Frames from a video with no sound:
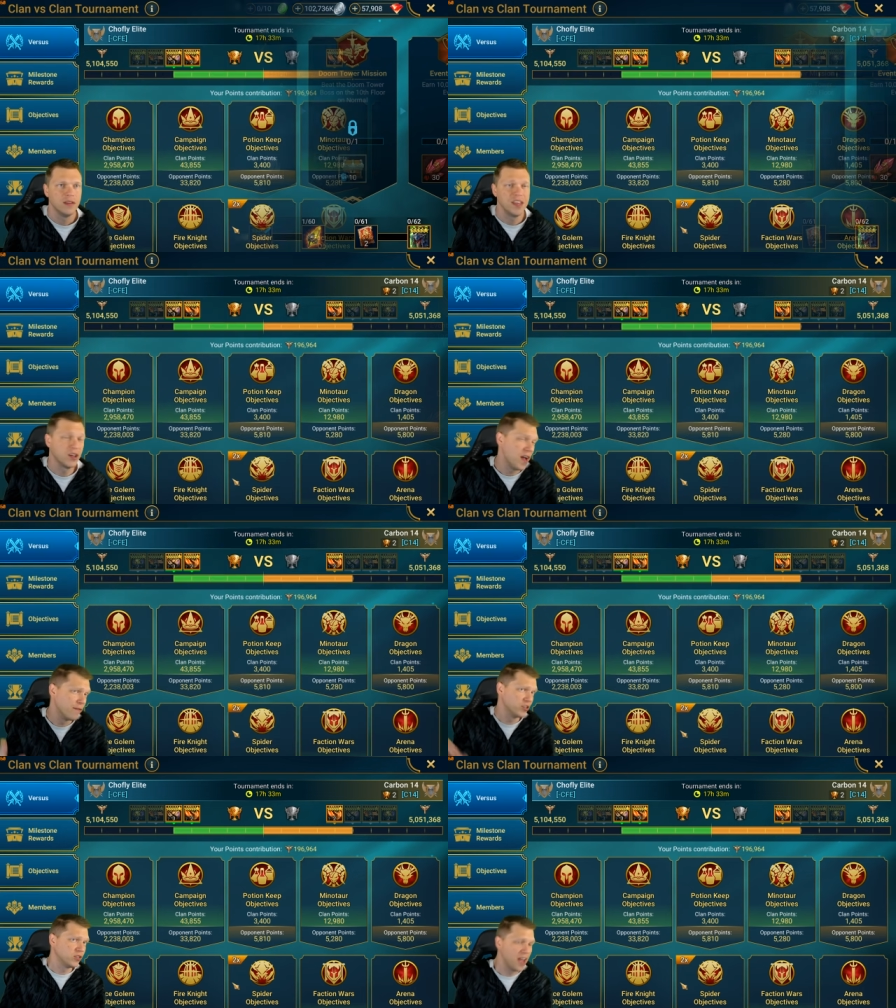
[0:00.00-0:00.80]
The Clan
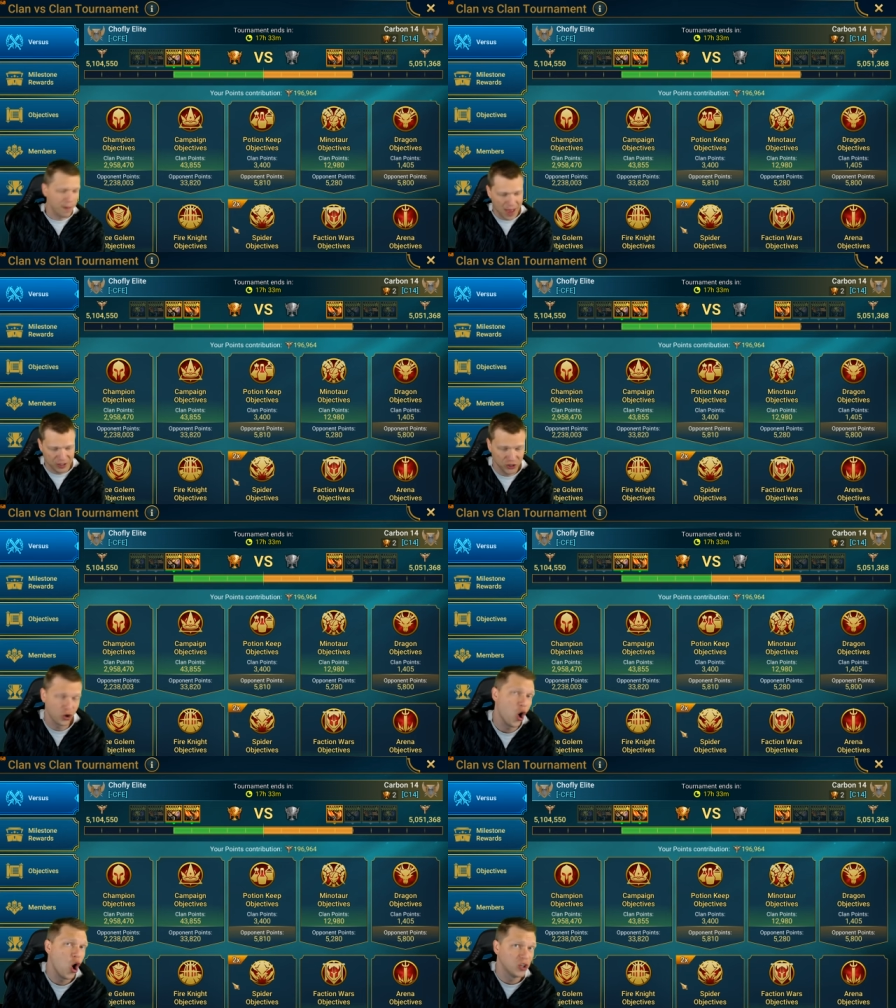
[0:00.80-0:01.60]
vs. Clan matches
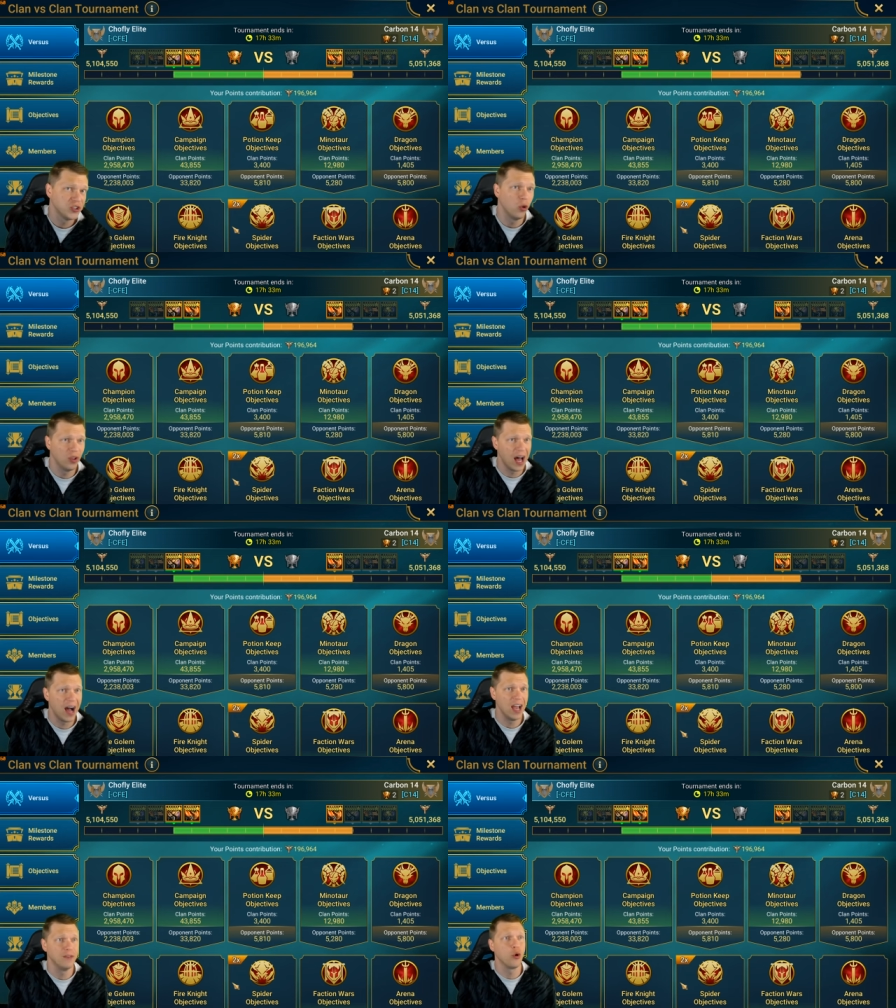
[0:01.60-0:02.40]
are also
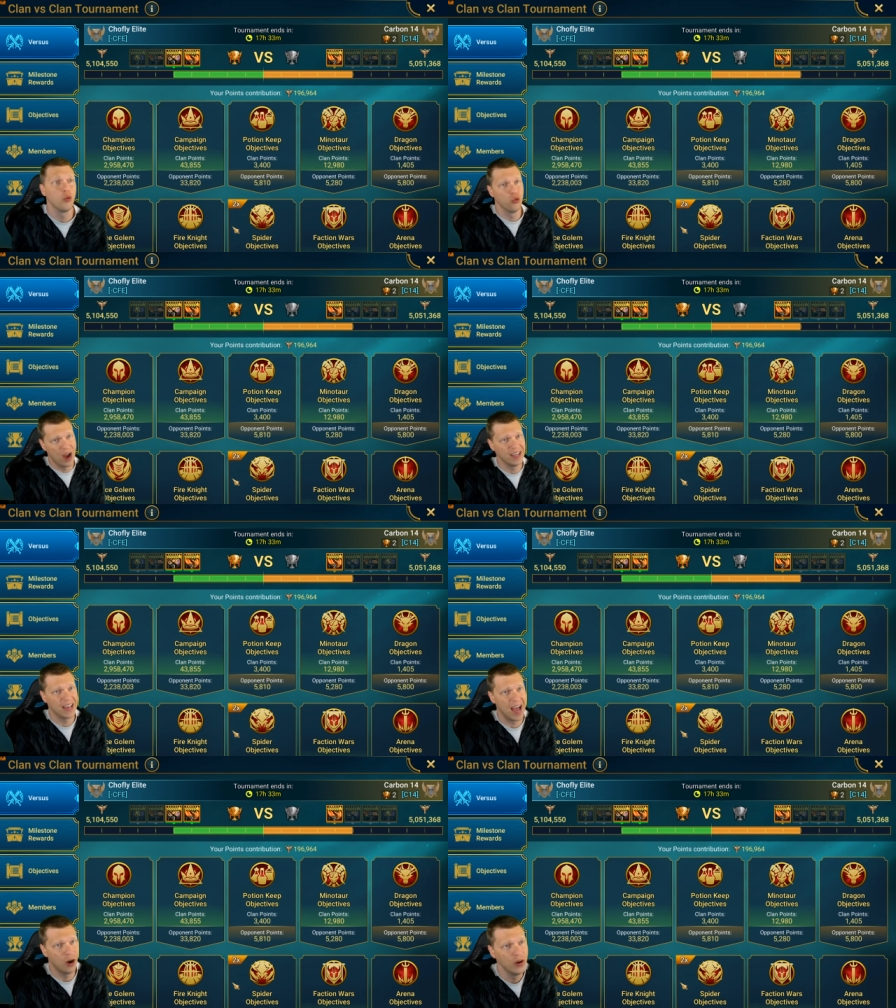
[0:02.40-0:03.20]
live right
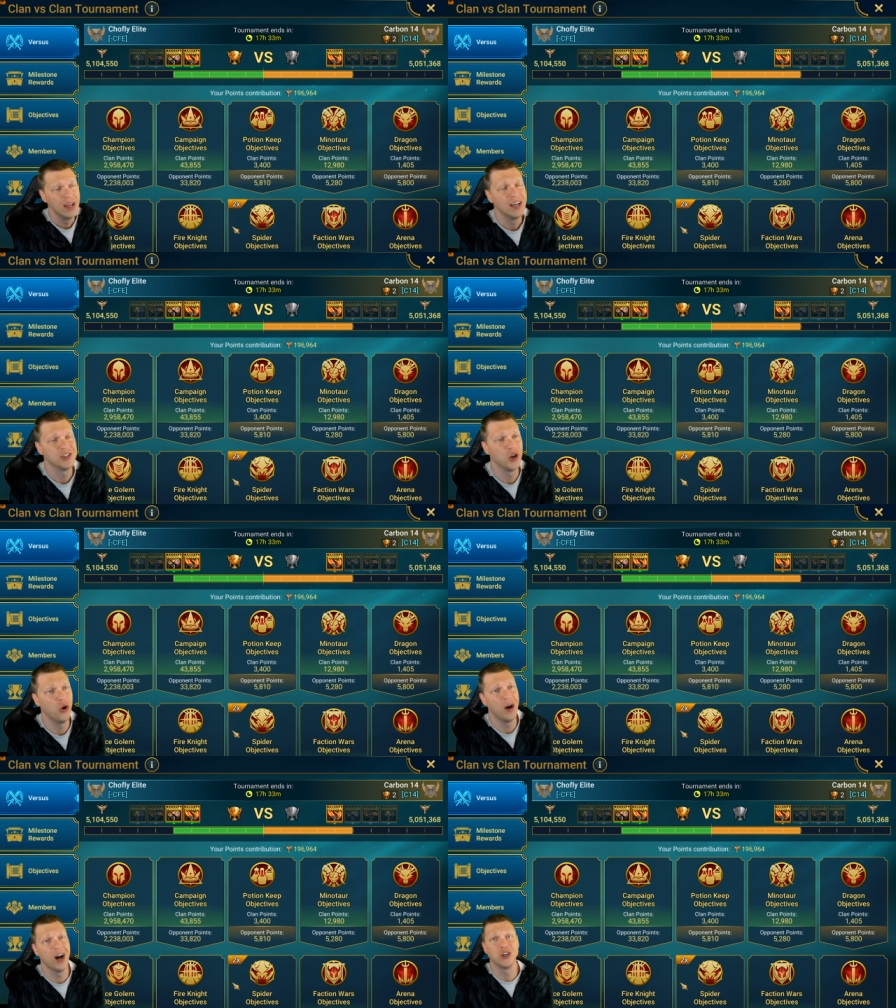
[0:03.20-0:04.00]
now.
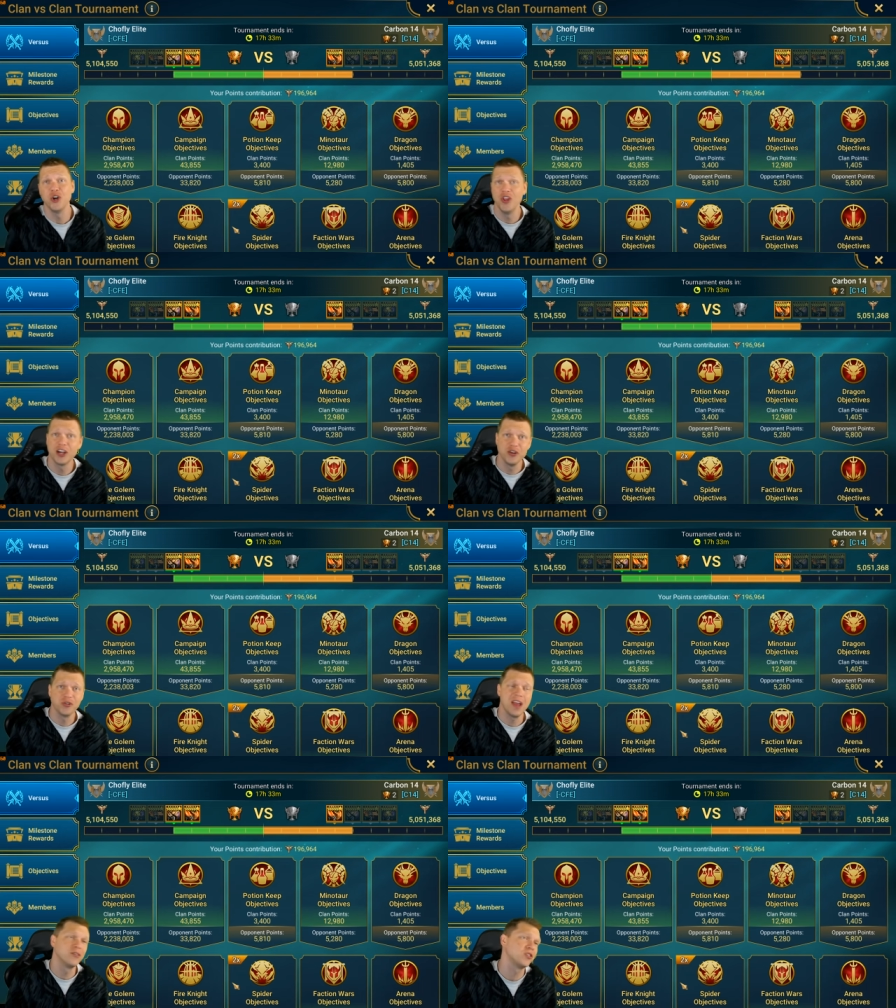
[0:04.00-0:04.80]
So uh, good luck in your
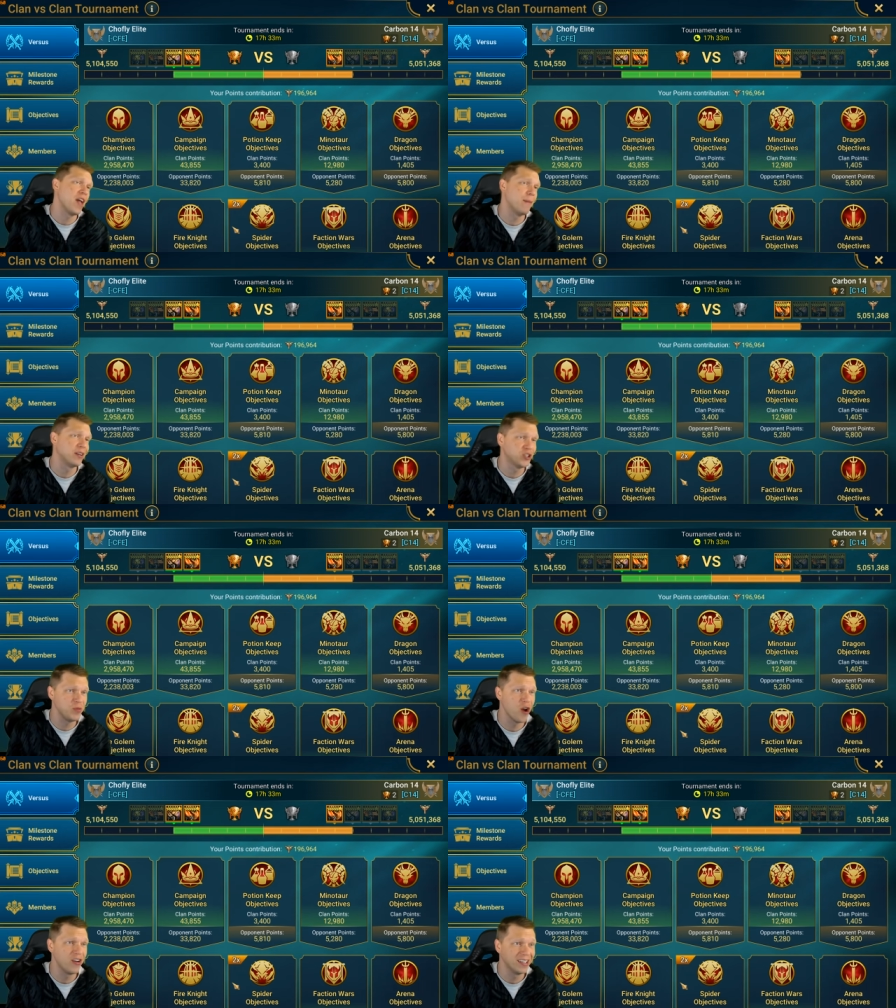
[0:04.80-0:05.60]
Clan vs. Clan matches.
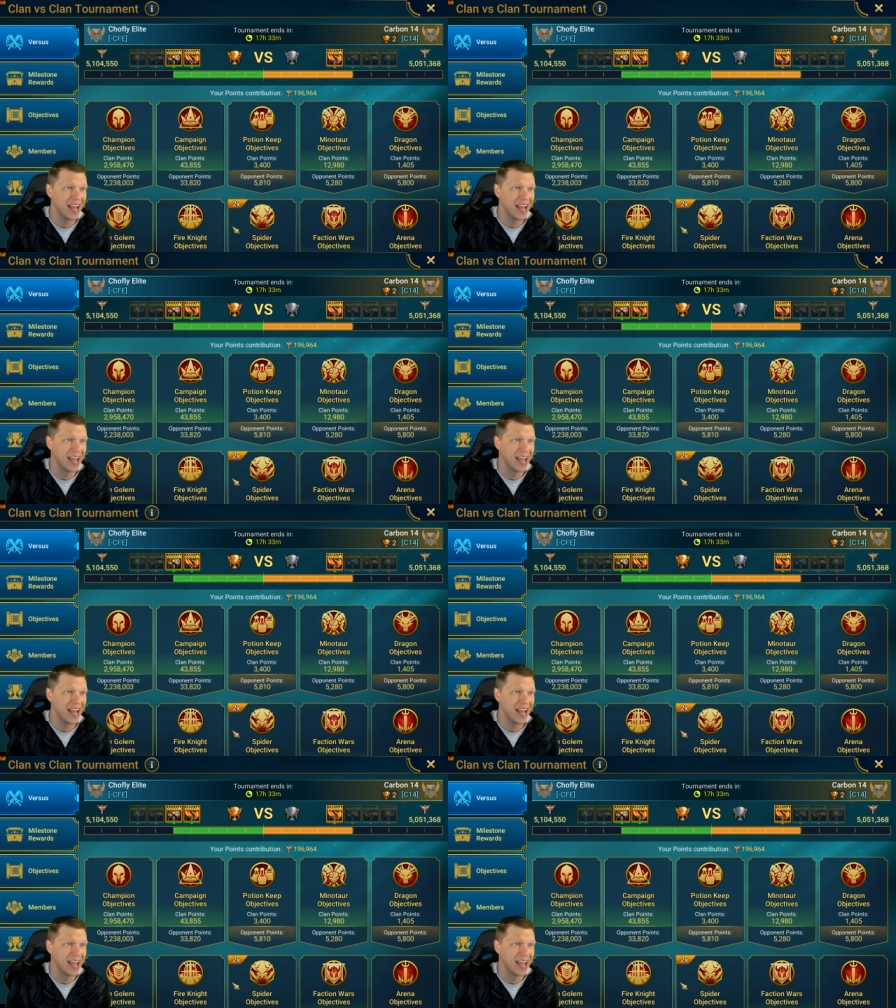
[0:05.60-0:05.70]
We are in an